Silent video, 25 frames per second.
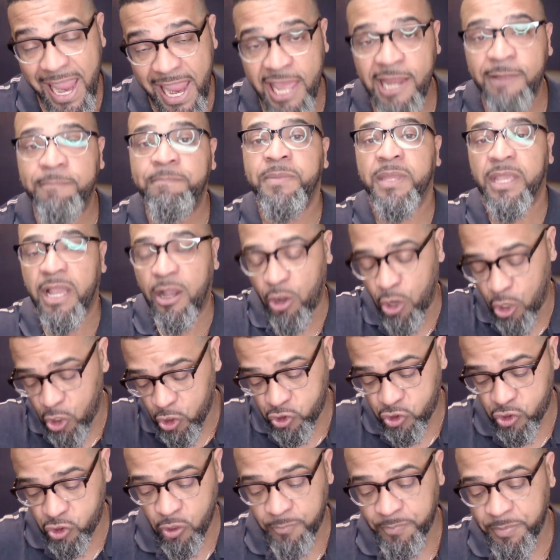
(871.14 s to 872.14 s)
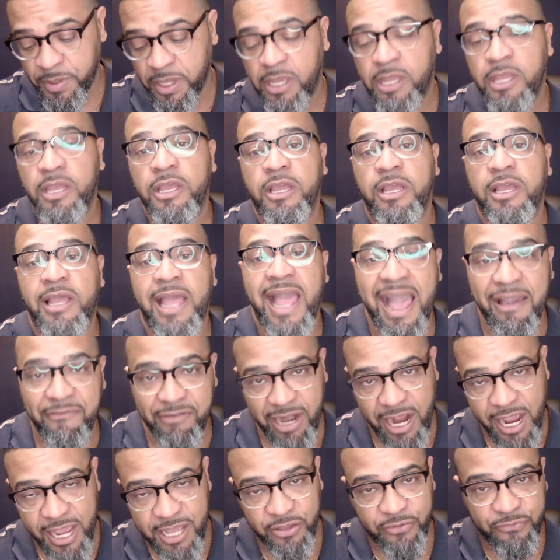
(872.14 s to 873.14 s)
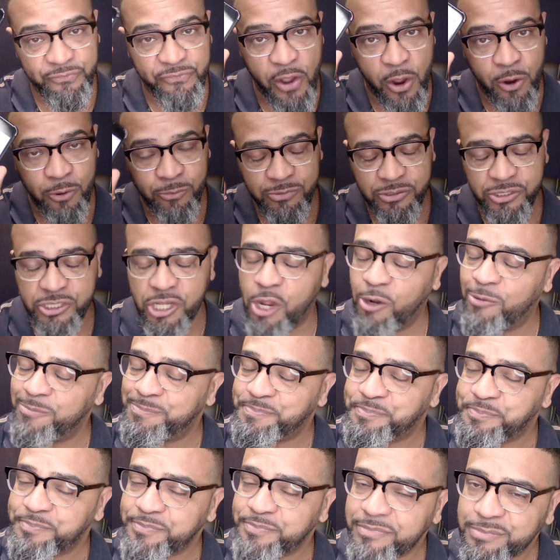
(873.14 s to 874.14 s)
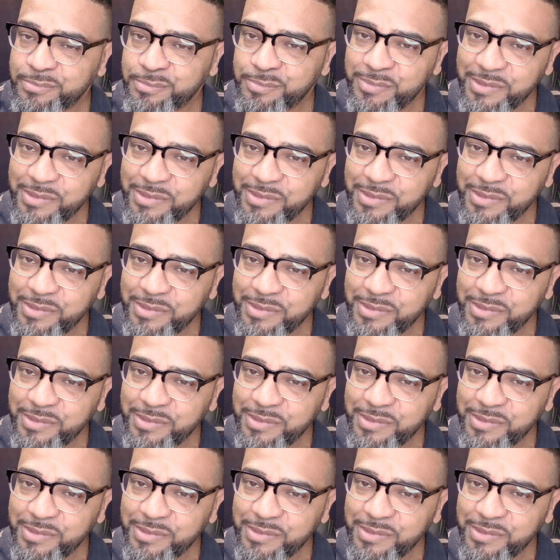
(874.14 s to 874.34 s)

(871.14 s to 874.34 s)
and also have it on his phone. So,